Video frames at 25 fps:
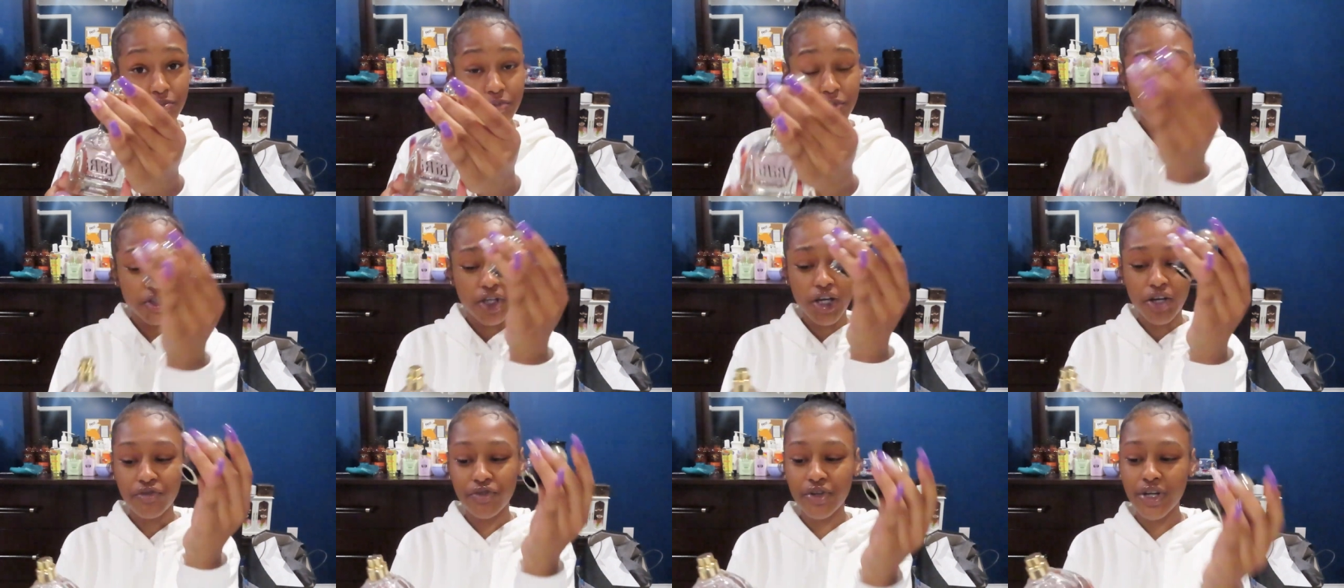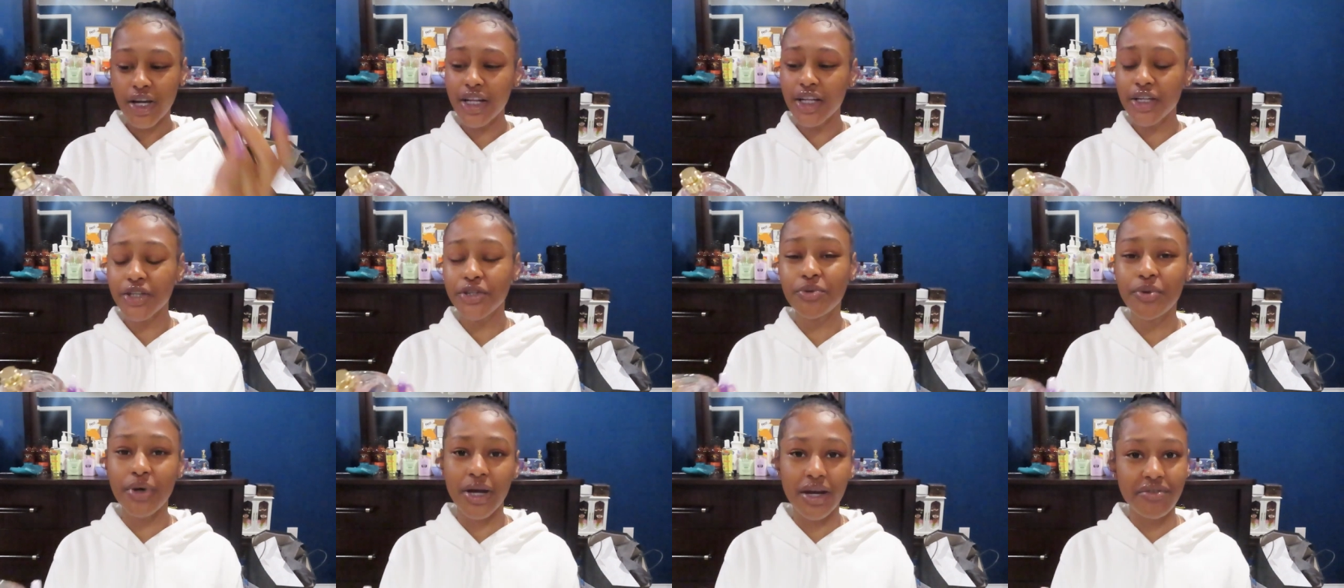Yeah, Rihanna
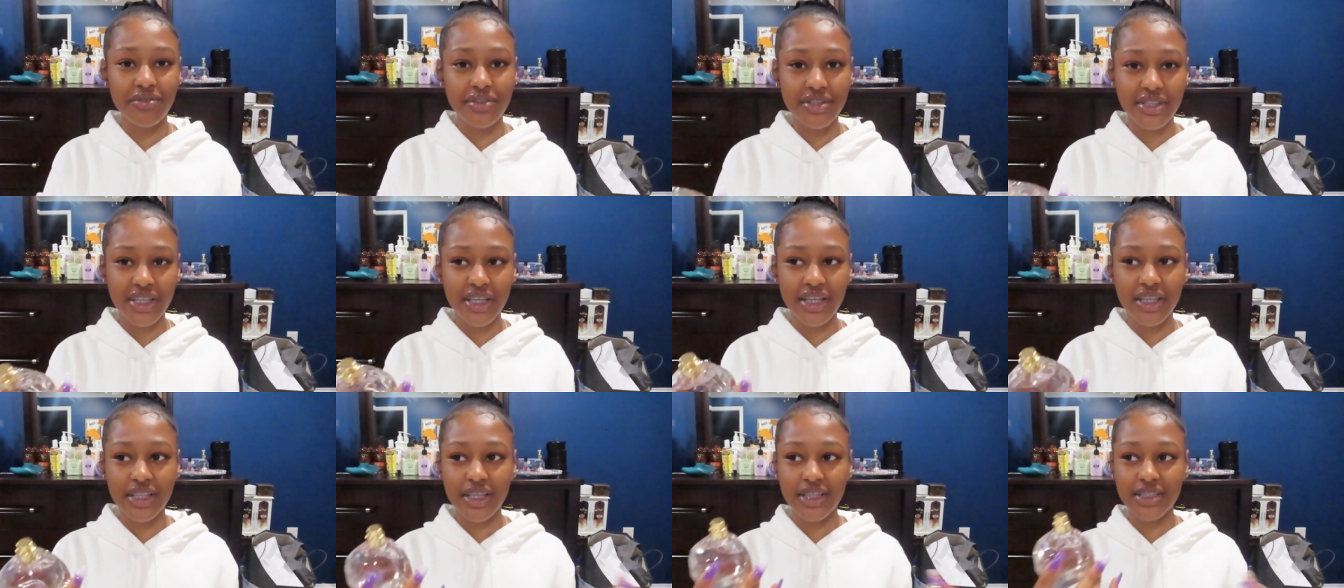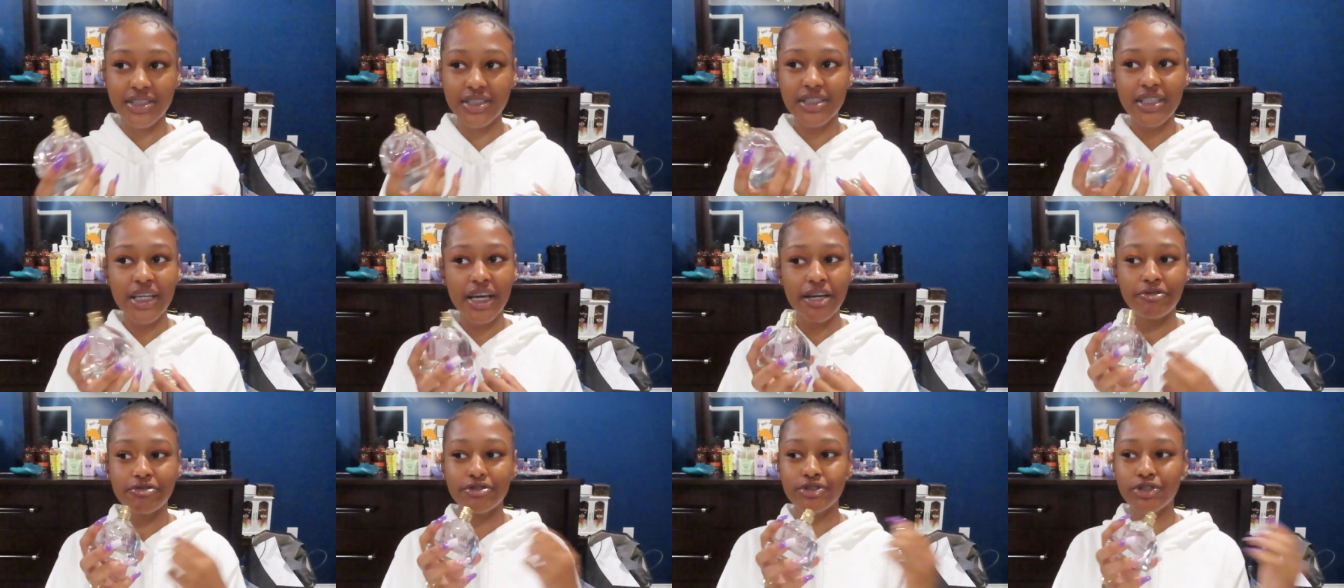do everything. Like, she
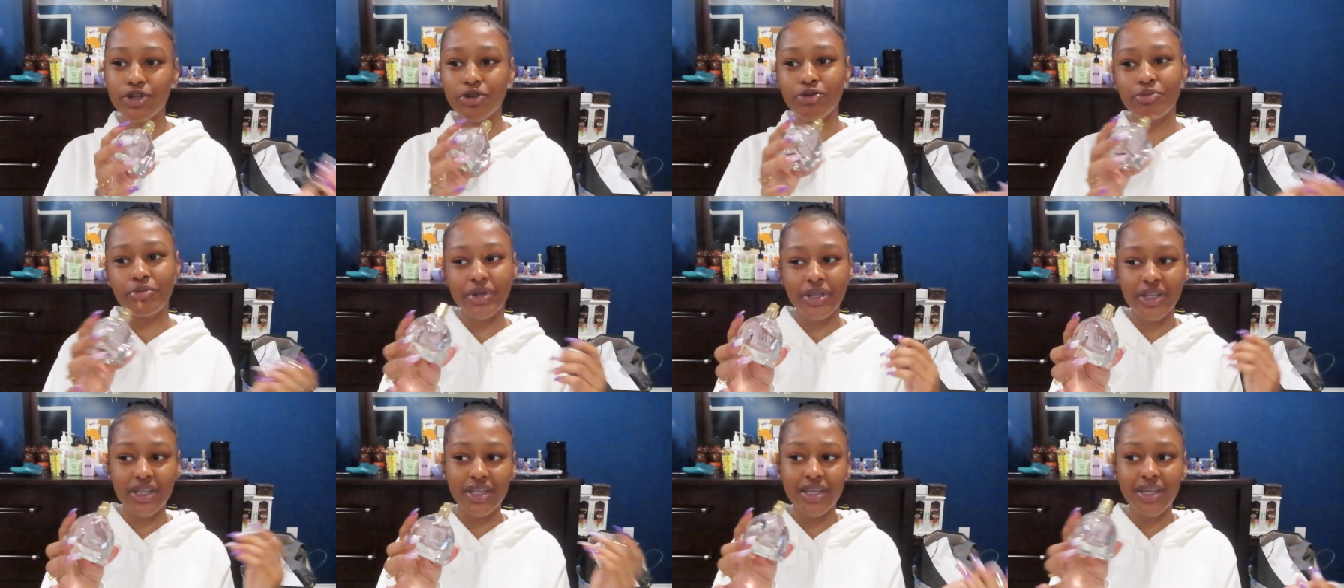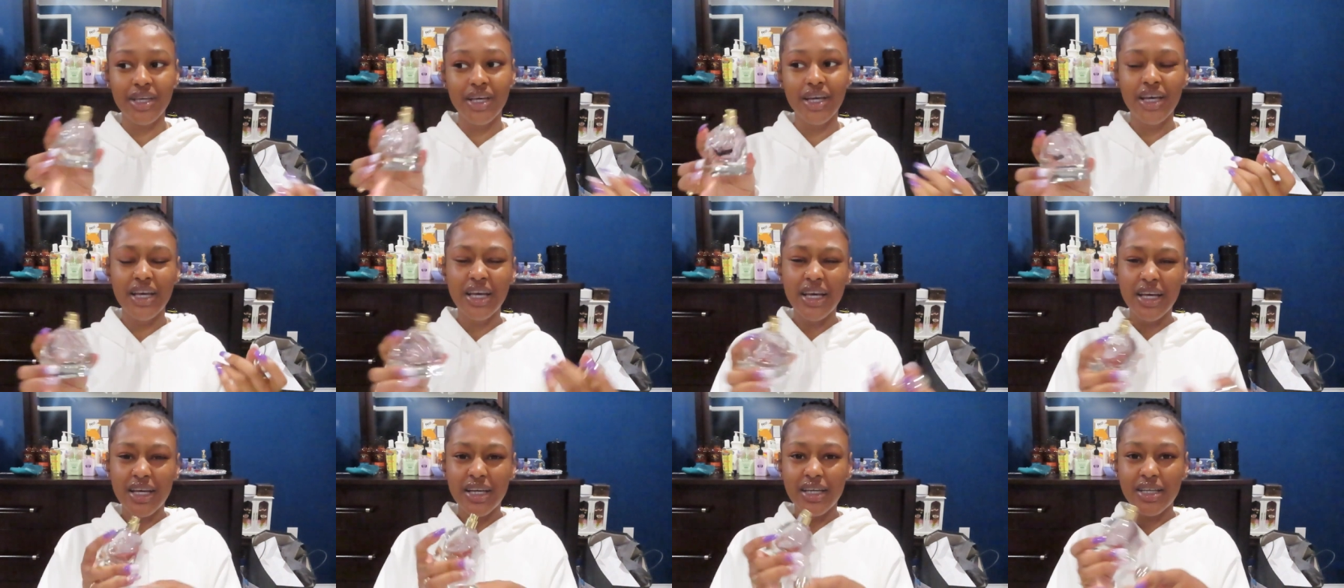have so many
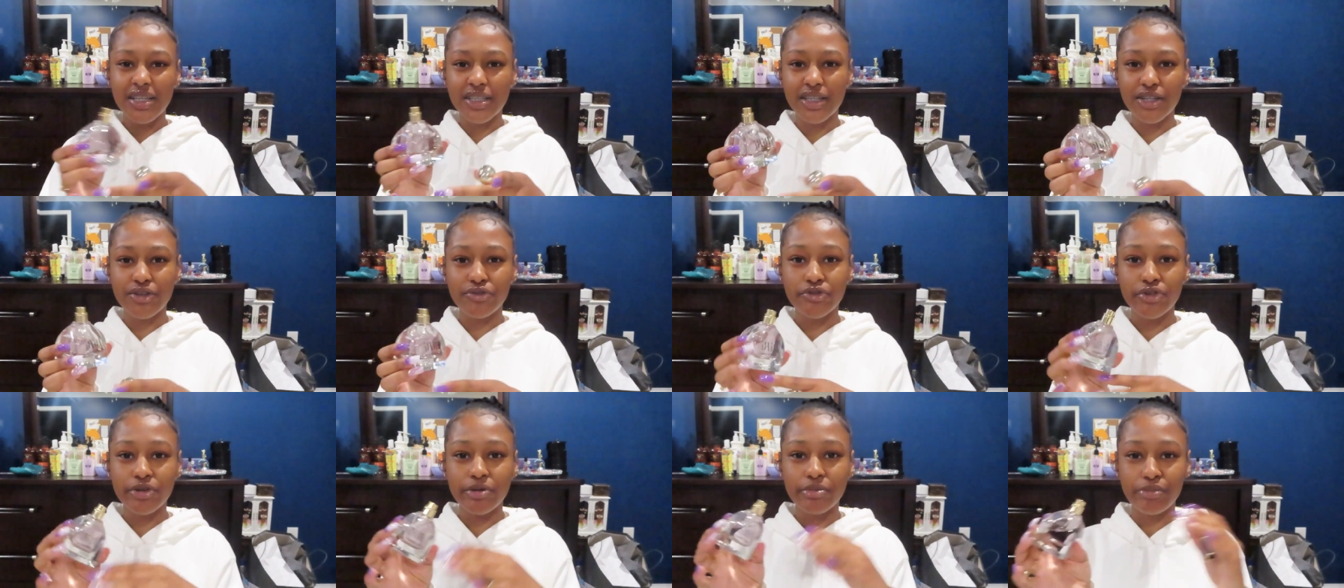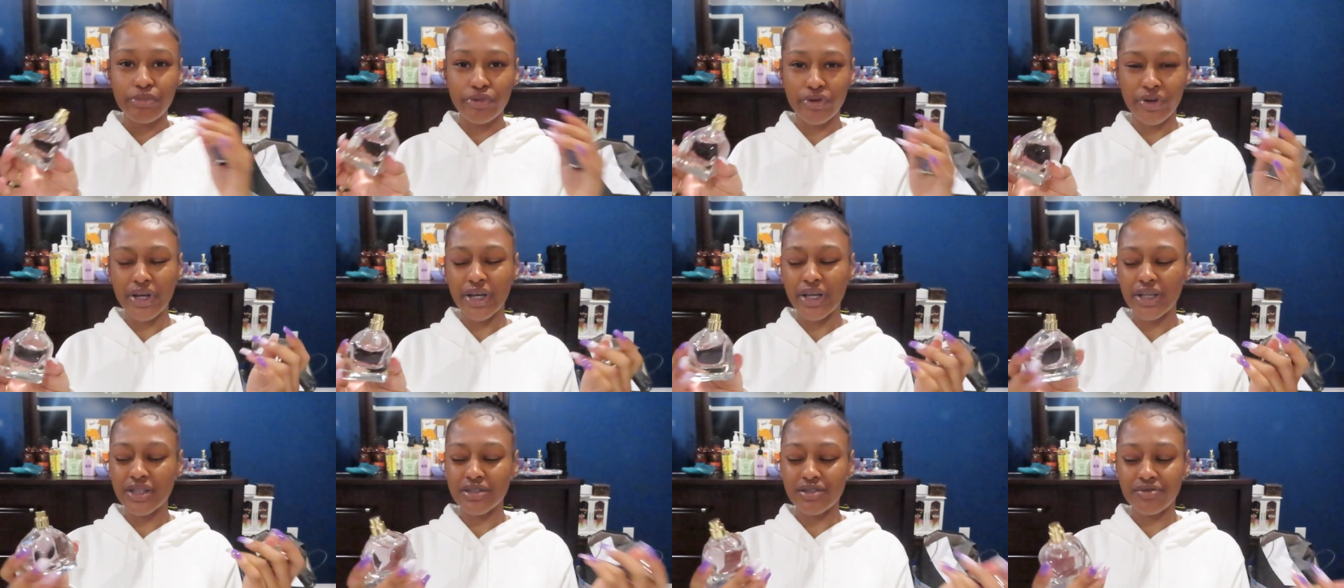different
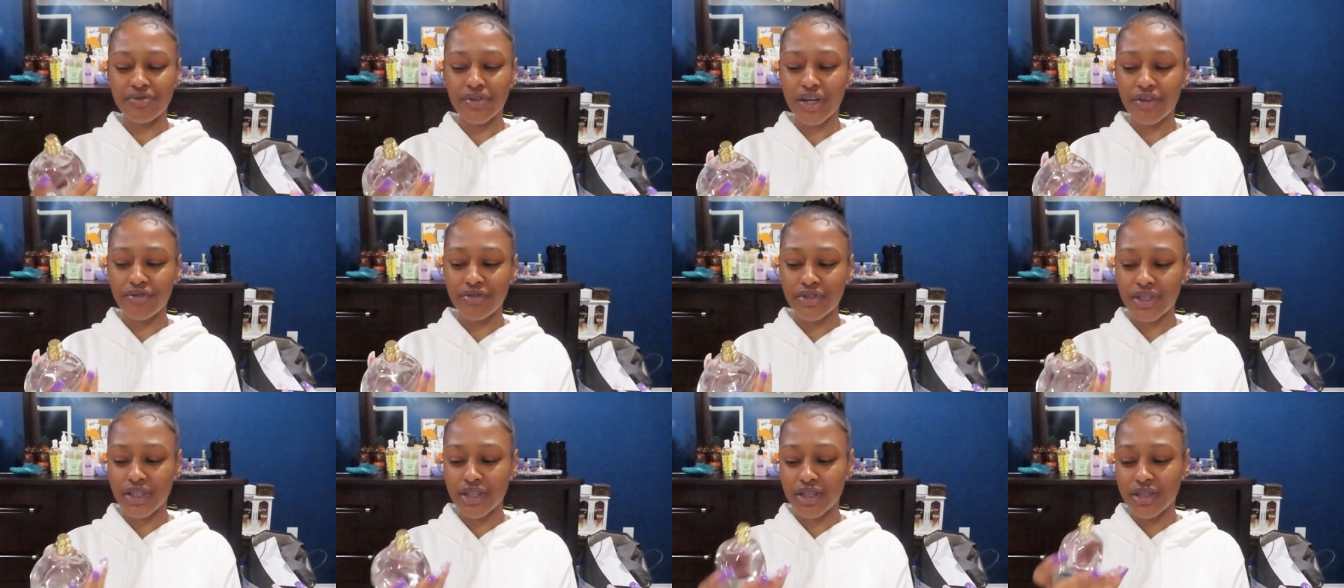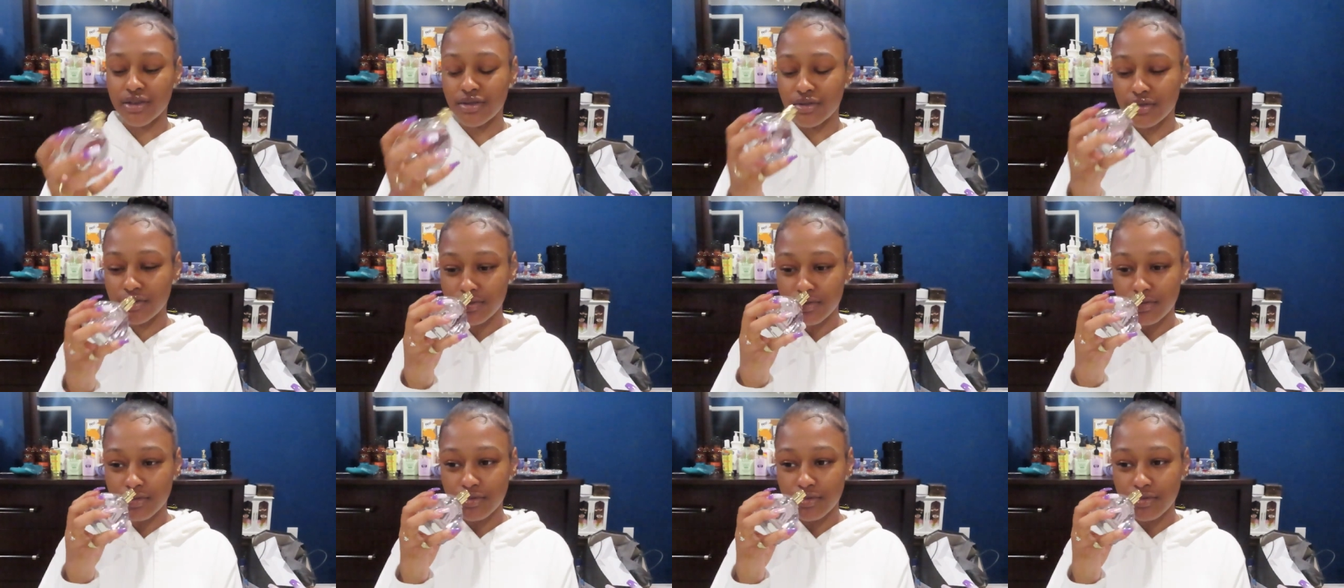brands of everything.